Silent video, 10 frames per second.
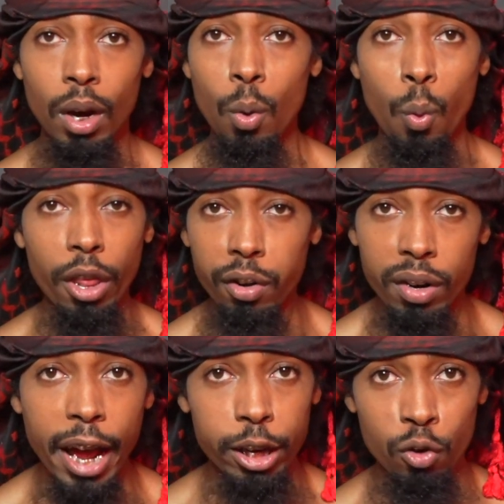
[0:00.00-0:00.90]
Whether or
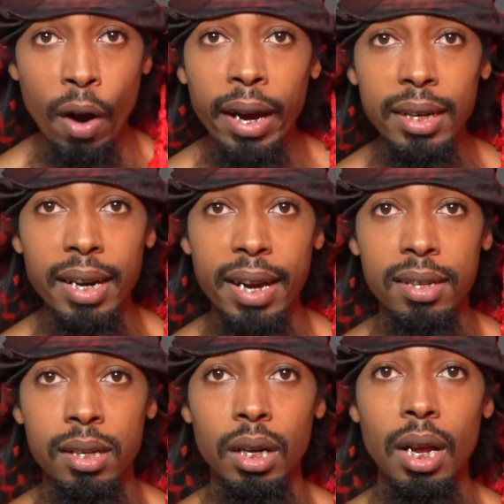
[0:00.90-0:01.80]
not you
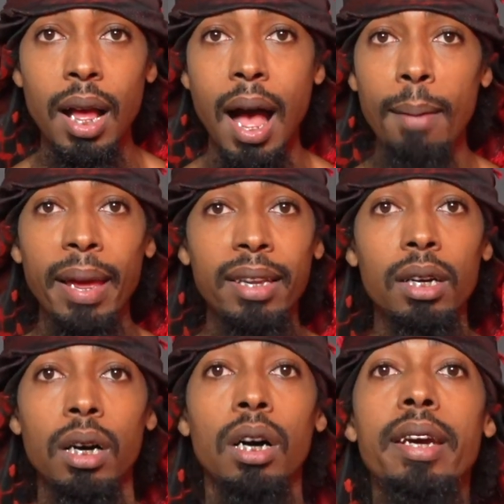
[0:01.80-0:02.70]
recognize it, I'm like
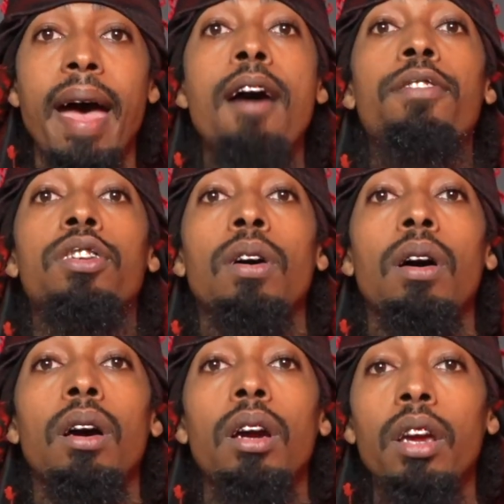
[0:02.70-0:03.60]
the hood
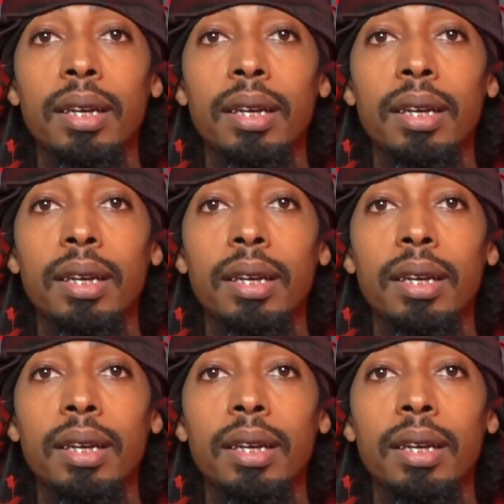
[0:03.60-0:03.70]
avatar.